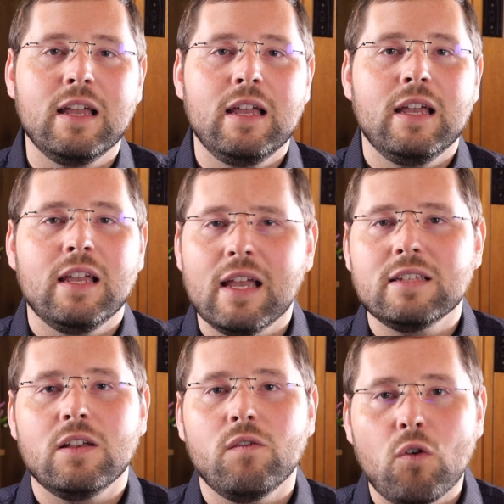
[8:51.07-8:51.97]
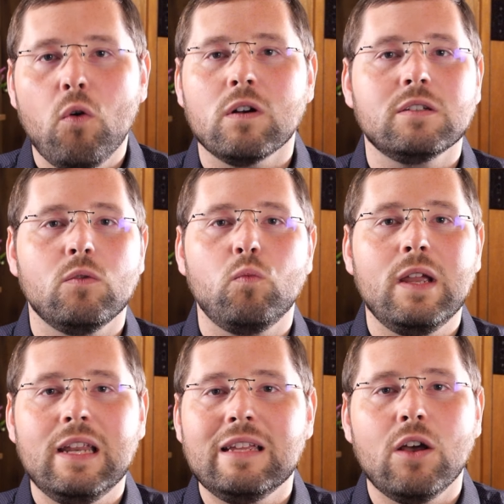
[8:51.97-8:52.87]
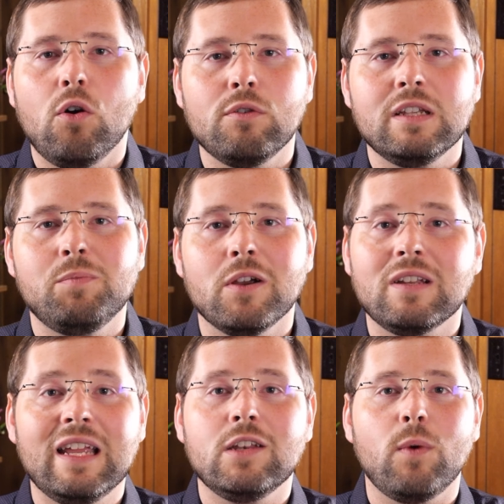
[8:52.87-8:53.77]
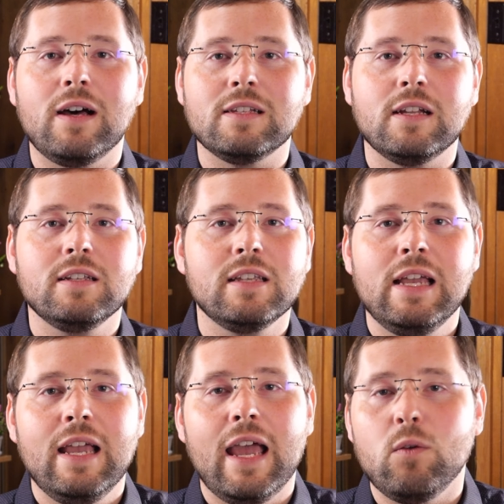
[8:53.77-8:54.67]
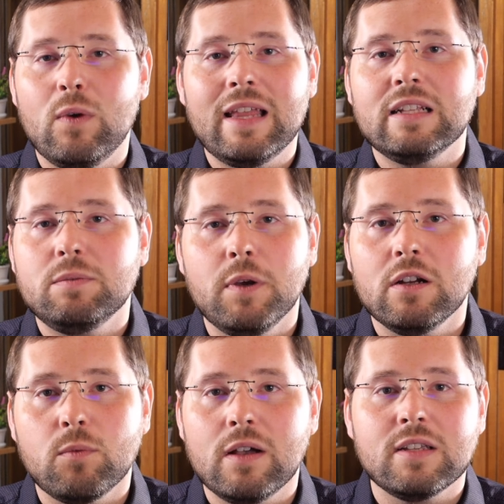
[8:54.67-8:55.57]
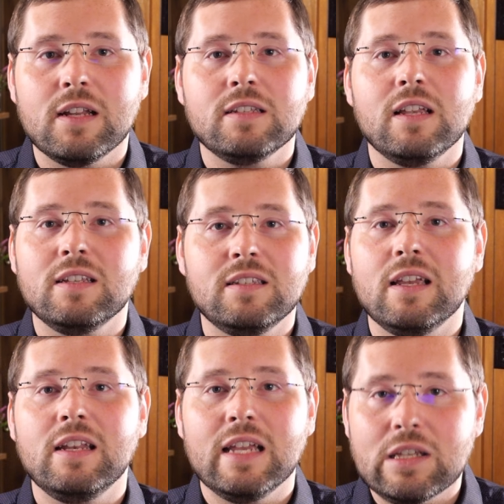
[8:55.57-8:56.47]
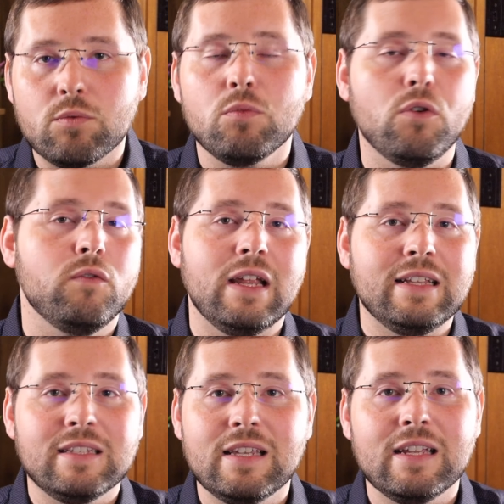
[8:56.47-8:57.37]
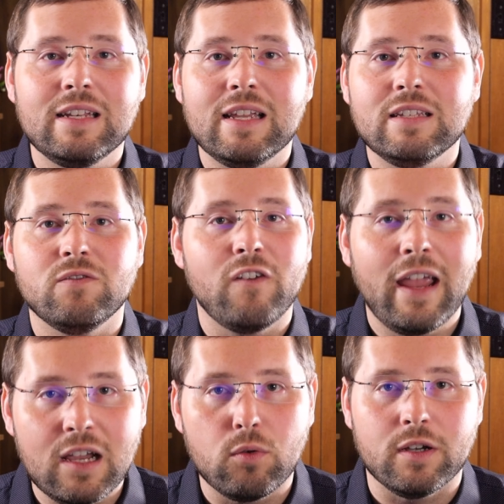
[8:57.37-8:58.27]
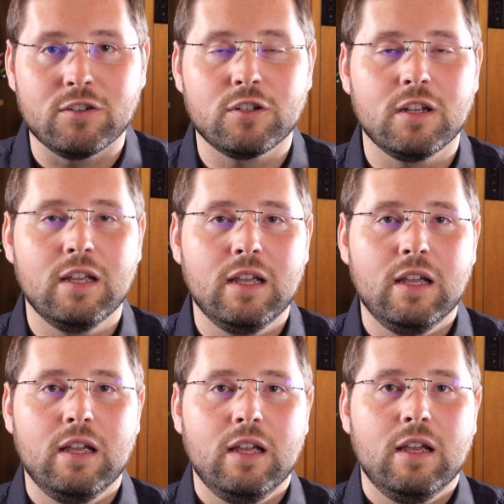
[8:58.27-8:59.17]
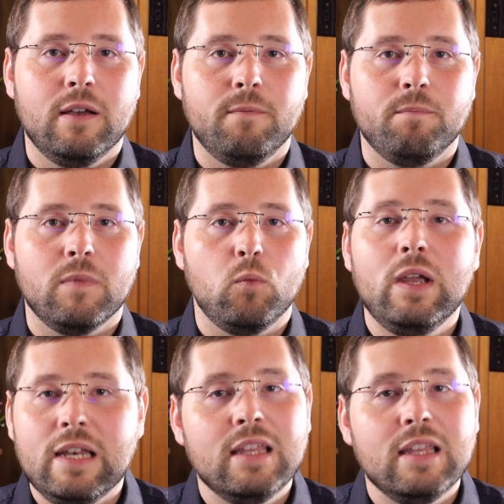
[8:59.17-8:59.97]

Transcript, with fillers: Yes, of course, we need the Holy Spirit to indwell in us, and when that Spirit dwells in us, sin is removed and sin is vanquished. We need the